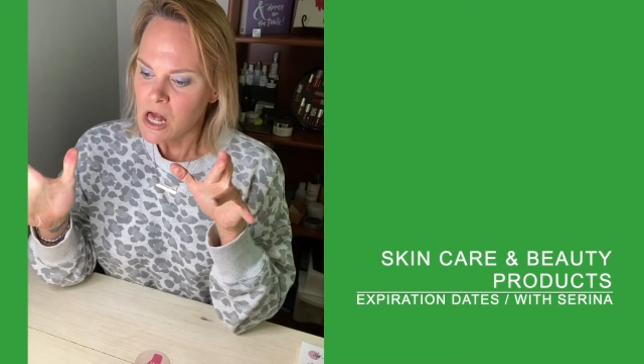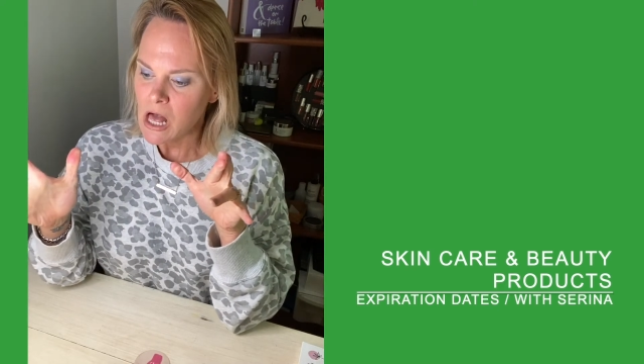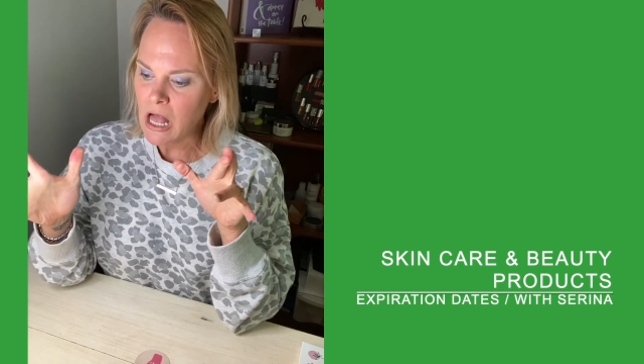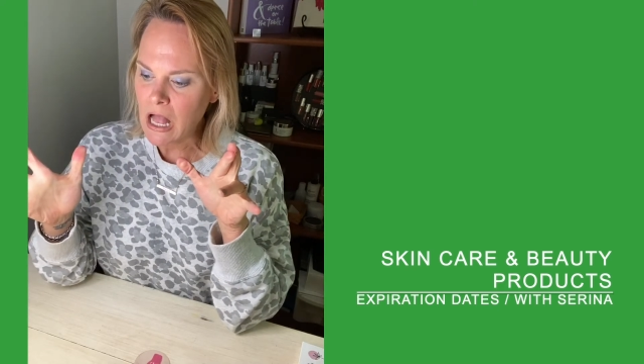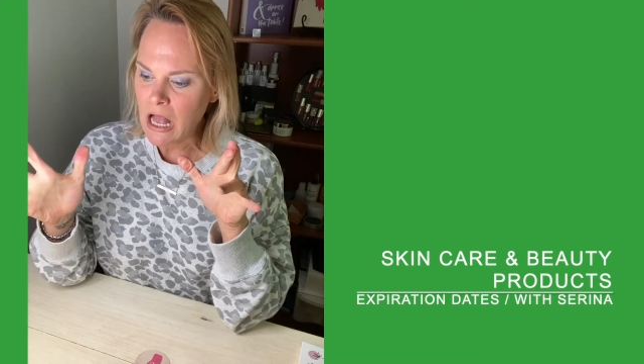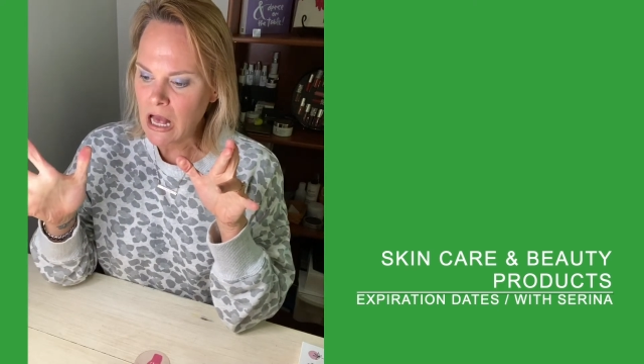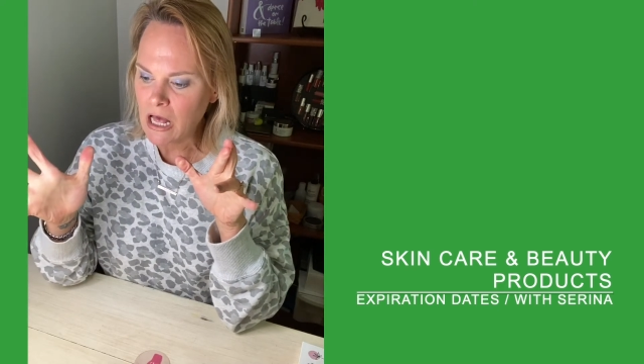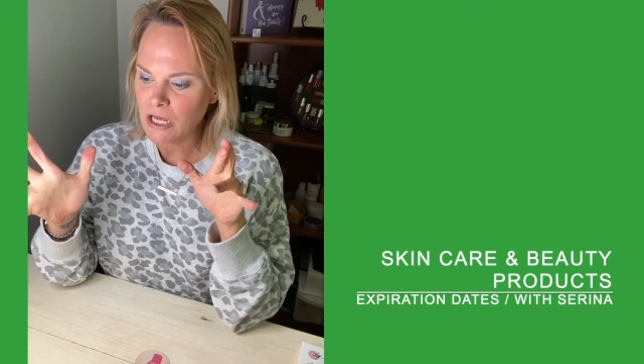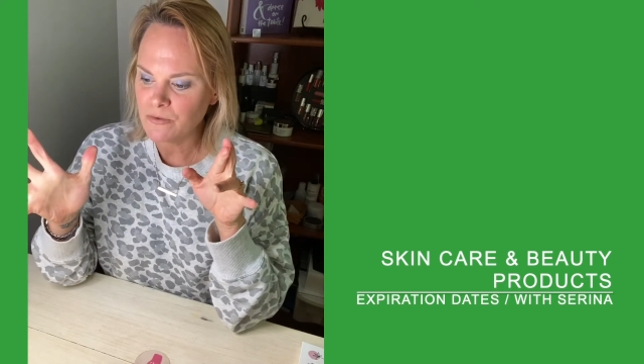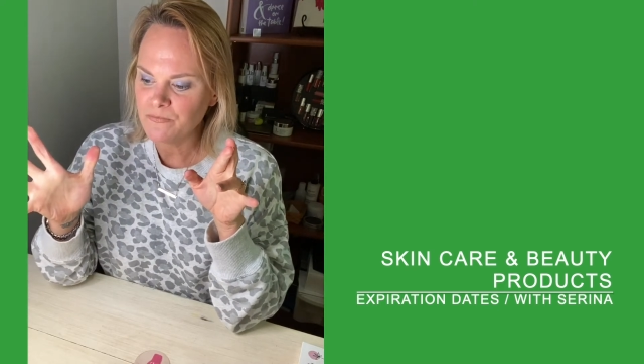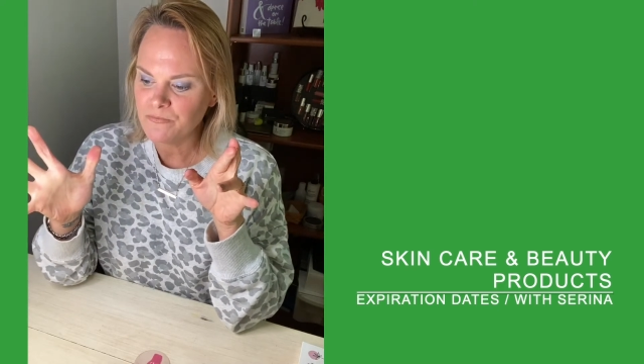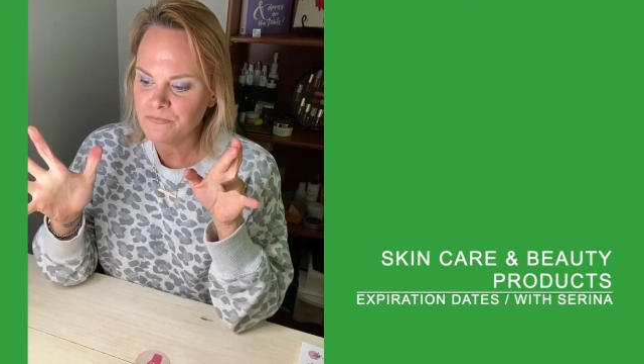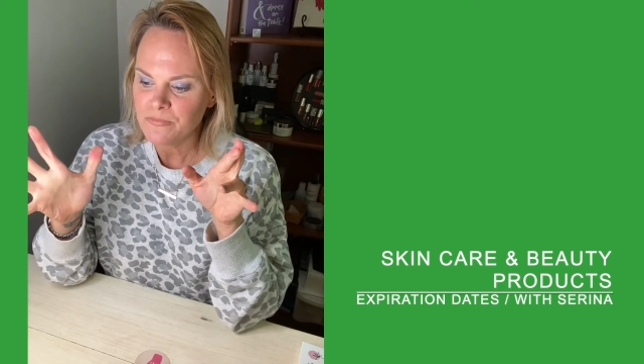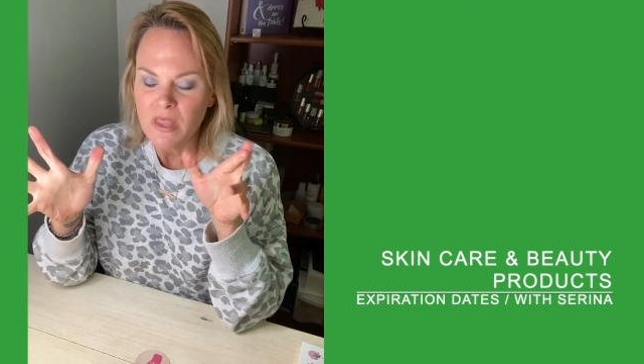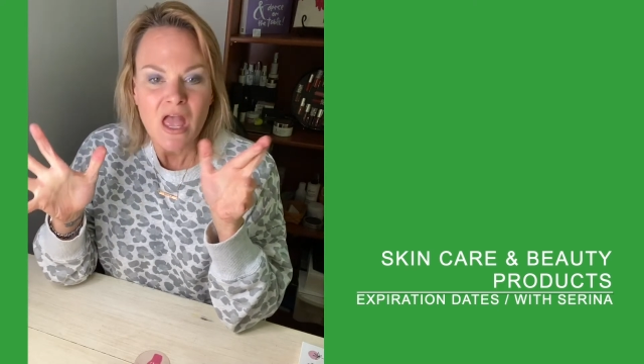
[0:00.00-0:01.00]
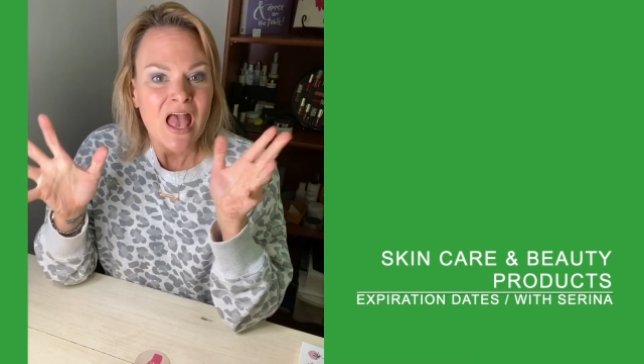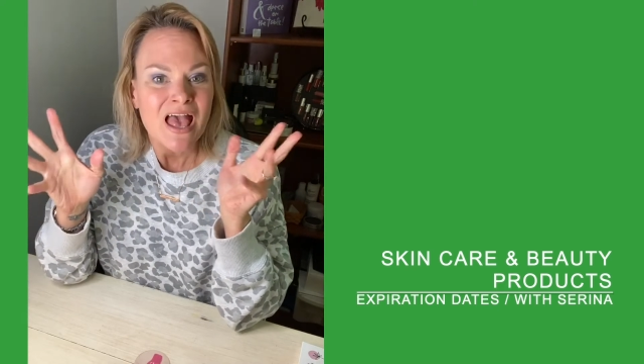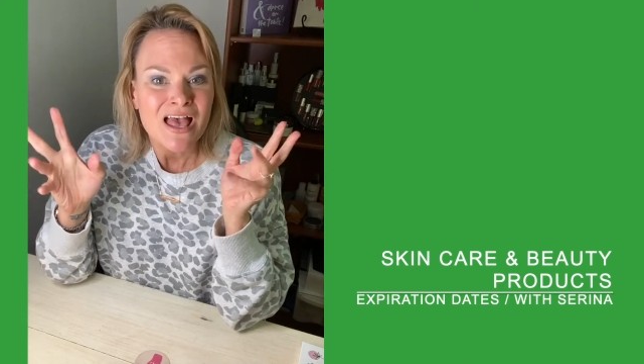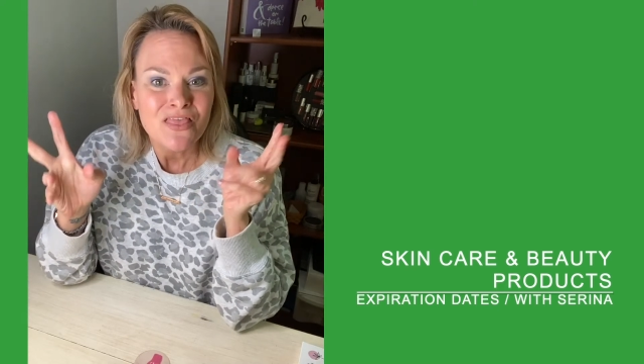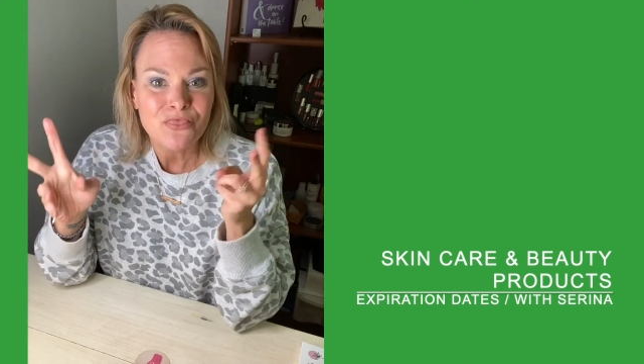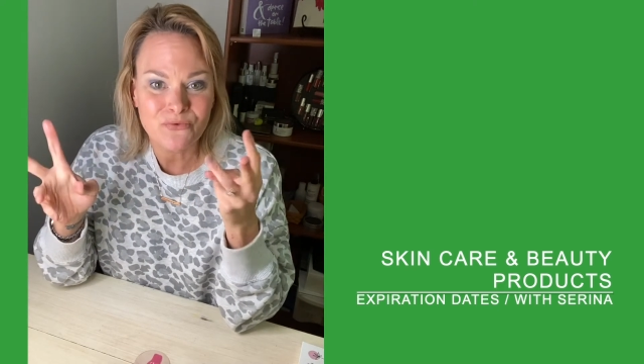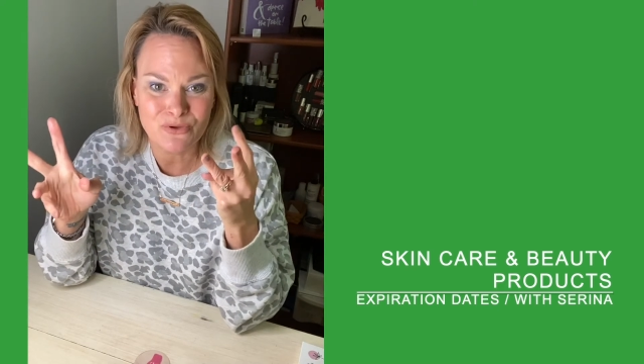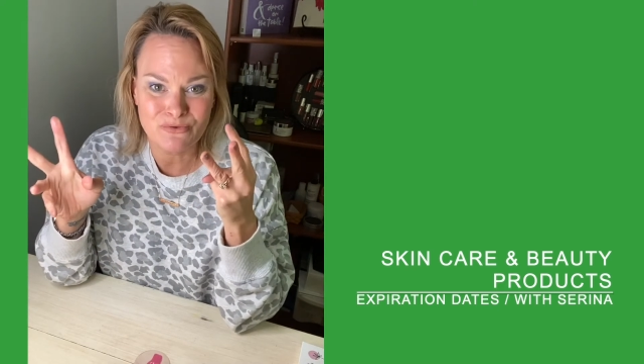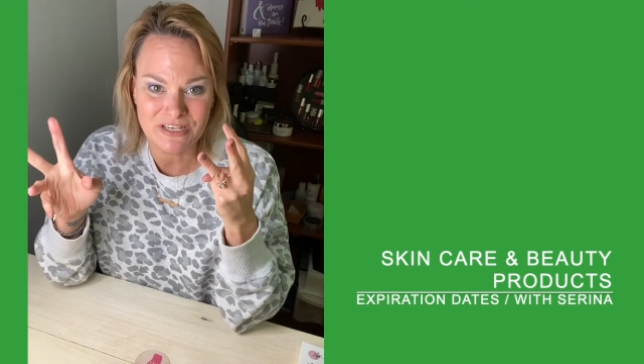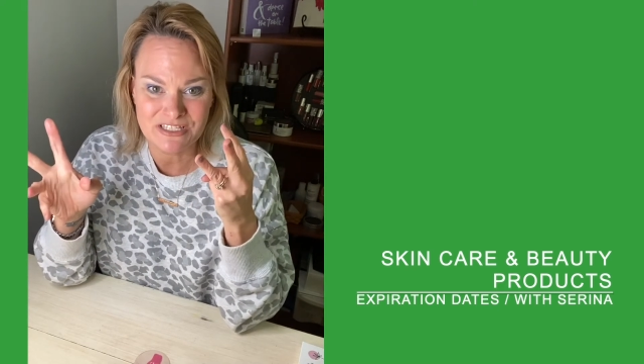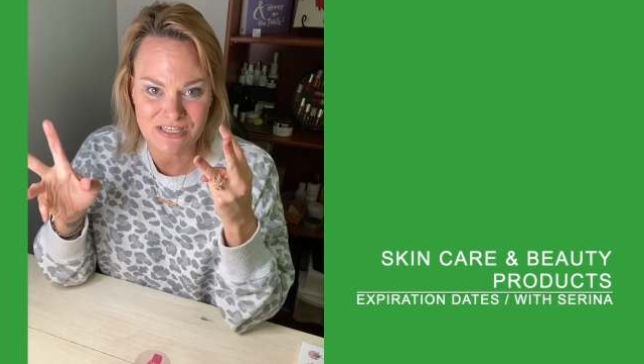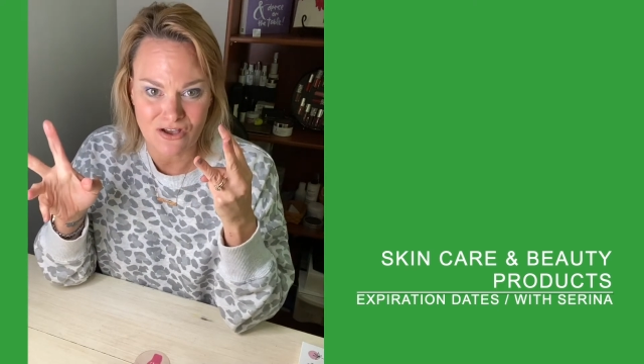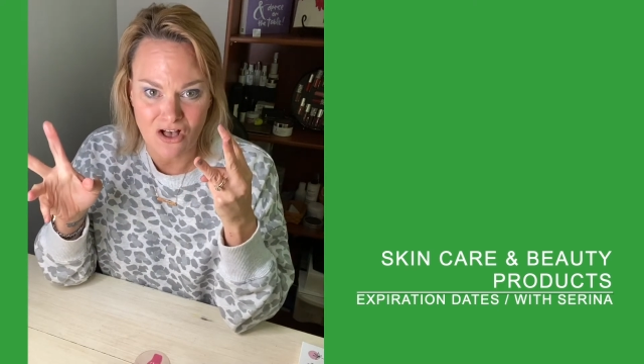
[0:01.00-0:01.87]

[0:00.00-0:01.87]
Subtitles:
3 weeks,